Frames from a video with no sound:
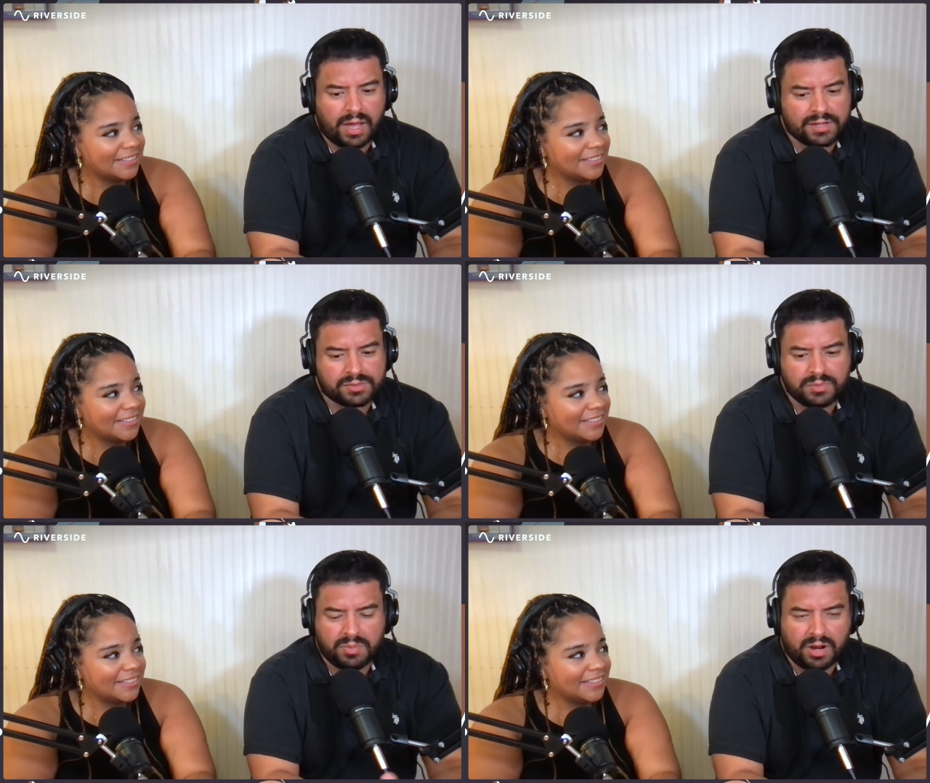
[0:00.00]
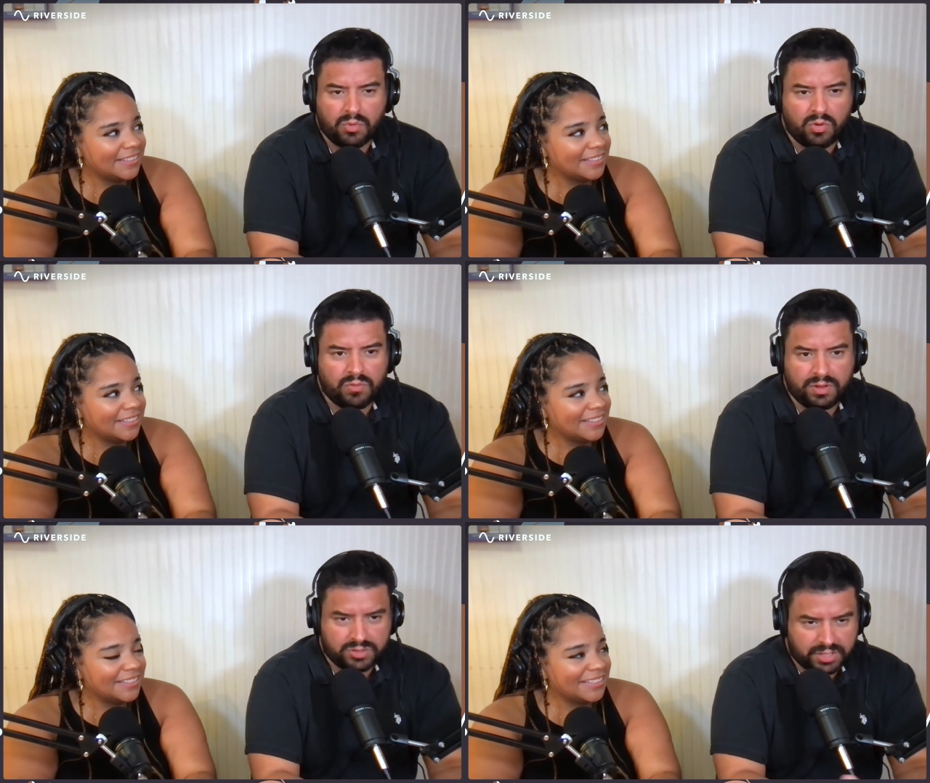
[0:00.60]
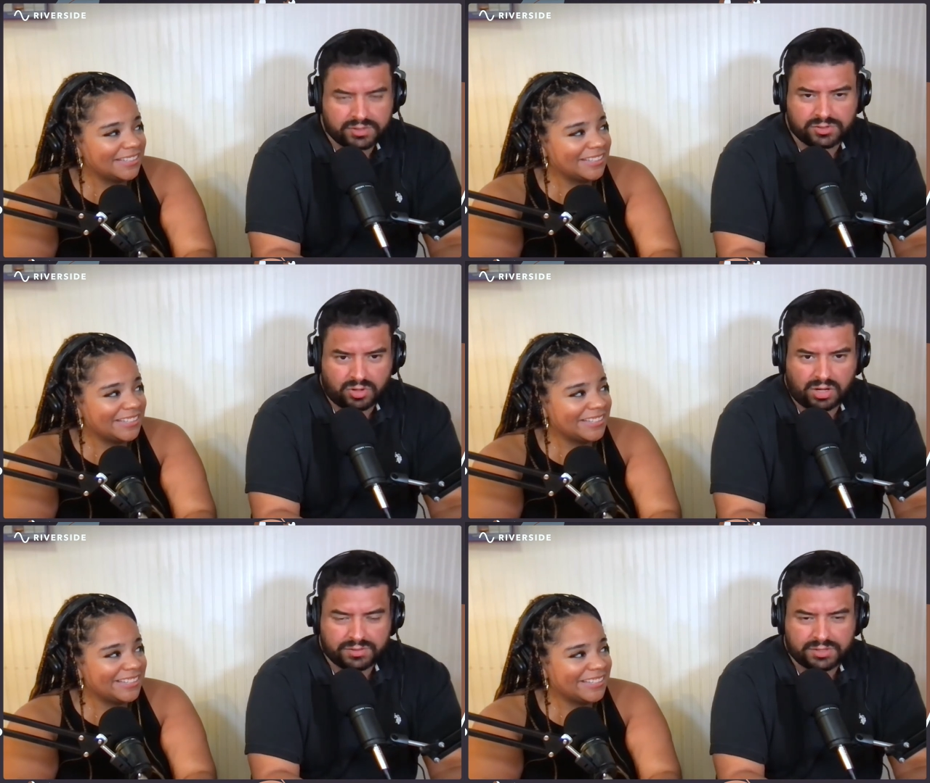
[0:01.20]
Speaker 1: ask me about a movie, chances
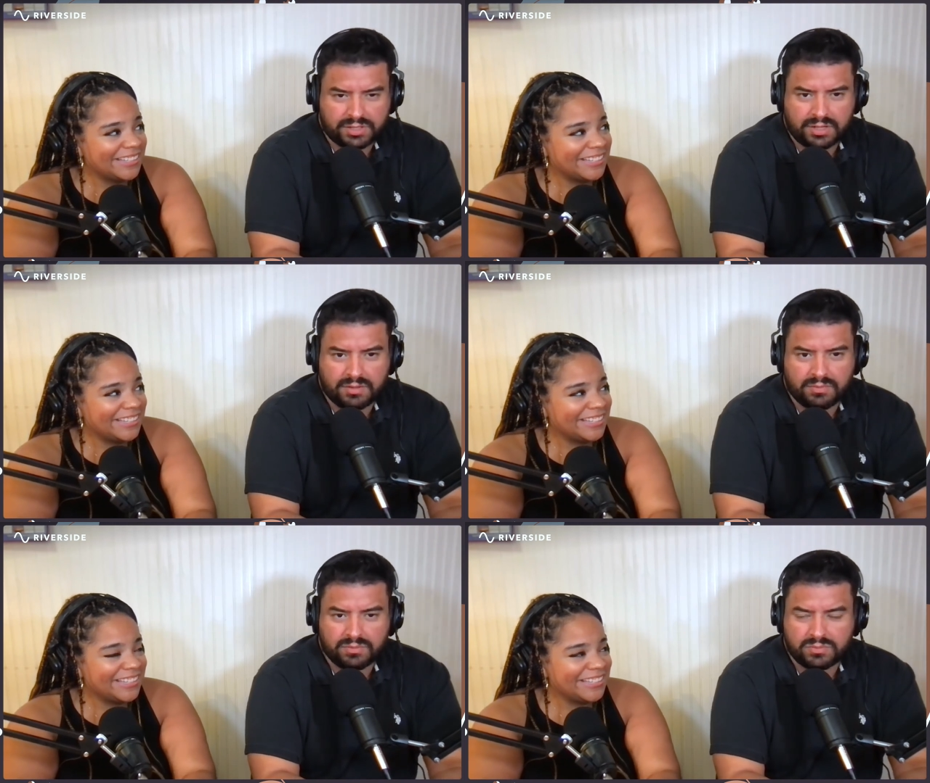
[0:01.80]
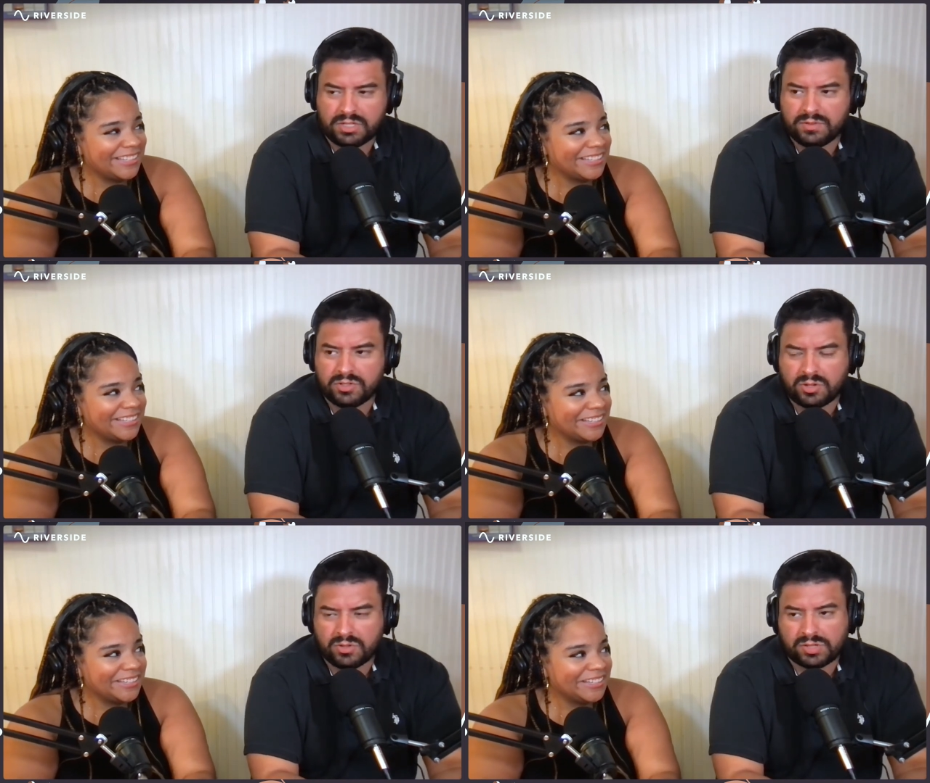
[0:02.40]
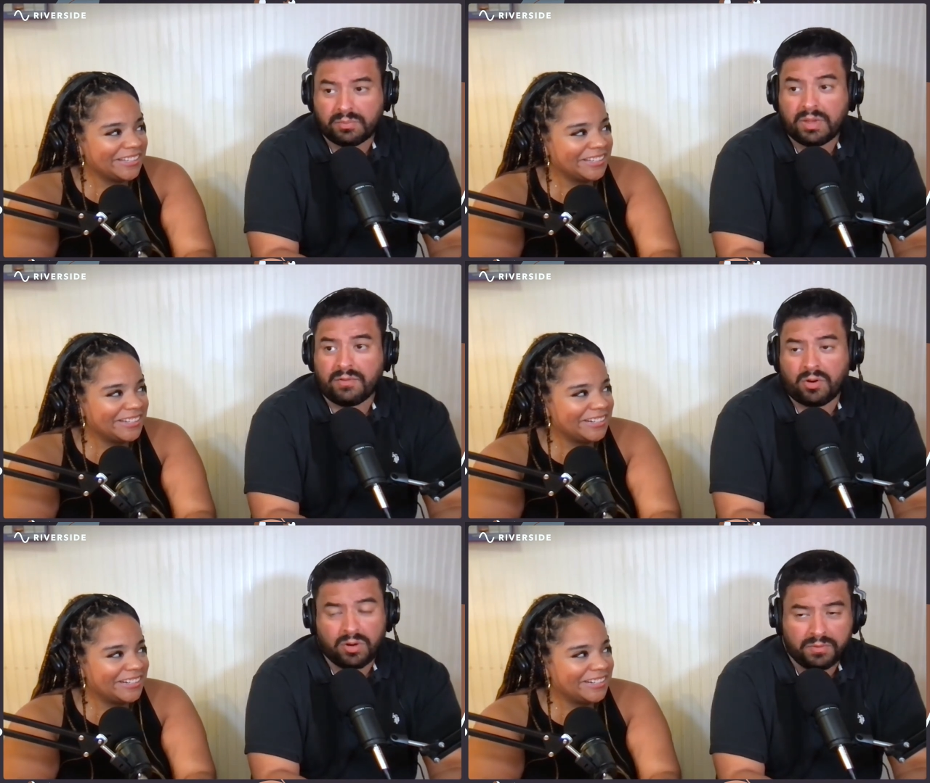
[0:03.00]
are I've seen it. TV shows, I may
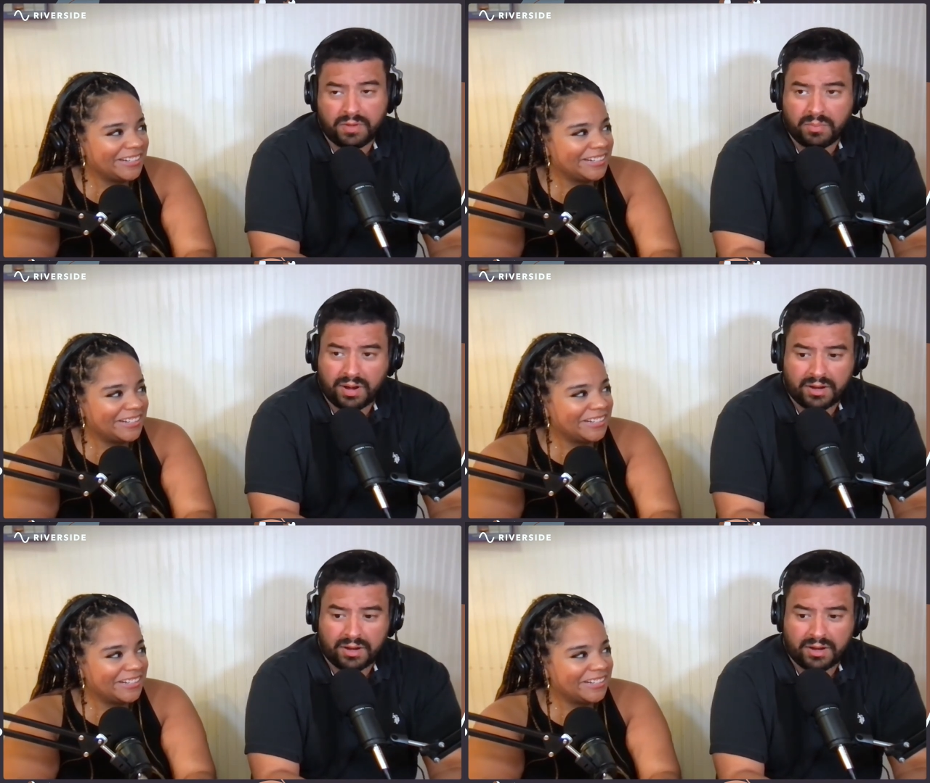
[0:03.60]
have heard of it, but I